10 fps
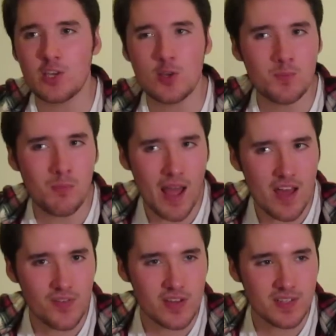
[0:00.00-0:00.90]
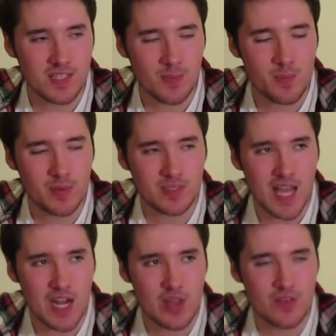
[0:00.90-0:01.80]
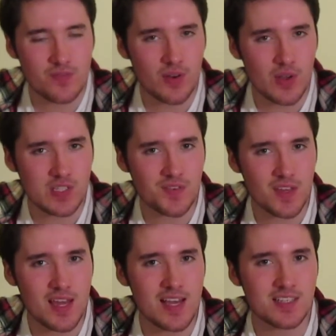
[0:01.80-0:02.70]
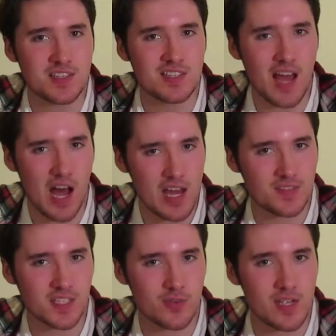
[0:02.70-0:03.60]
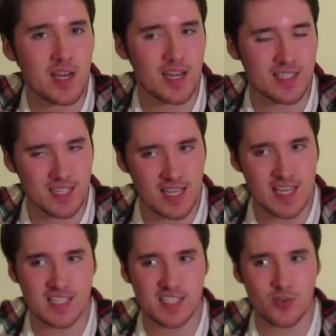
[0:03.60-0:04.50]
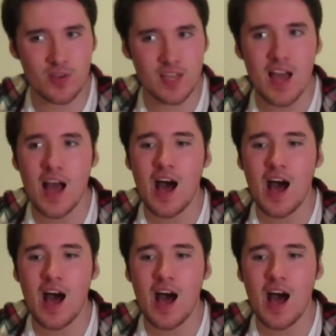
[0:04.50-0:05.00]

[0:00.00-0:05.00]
You might have heard some people tell you that philosophy is a skive degree, like it's an easy degree.